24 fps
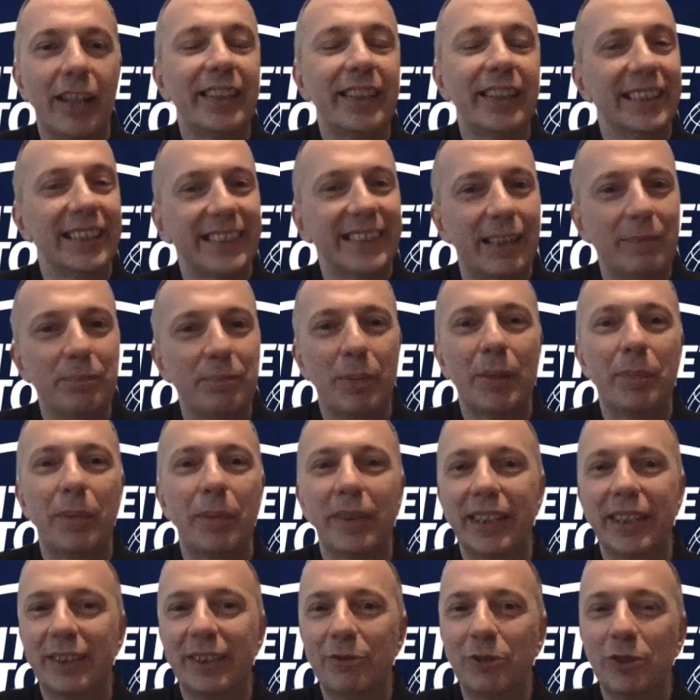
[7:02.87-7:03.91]
I think that some people
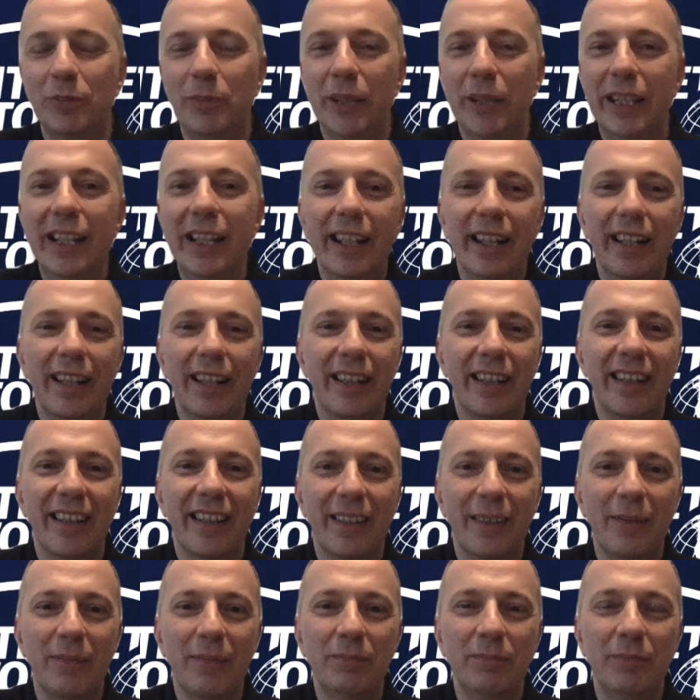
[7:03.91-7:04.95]
that would be
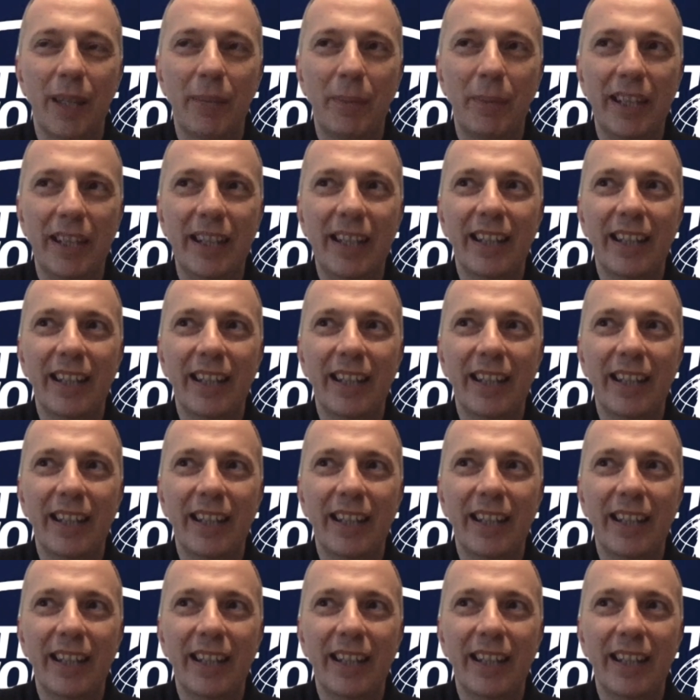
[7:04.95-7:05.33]
maybe